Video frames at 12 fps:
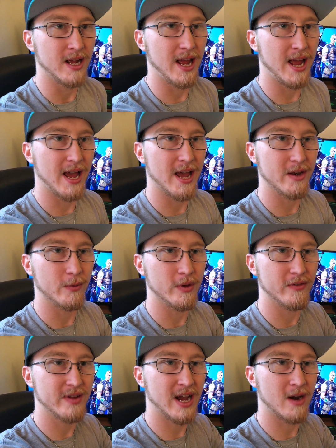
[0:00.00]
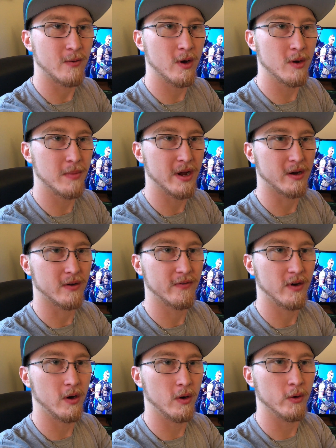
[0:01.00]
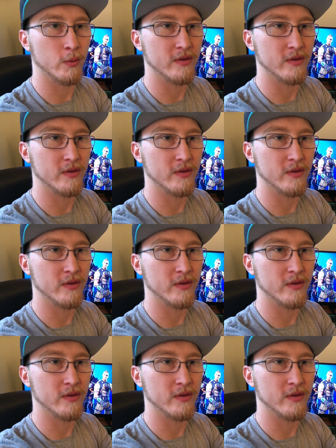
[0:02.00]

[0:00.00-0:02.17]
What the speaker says: and we've got Rode microphone,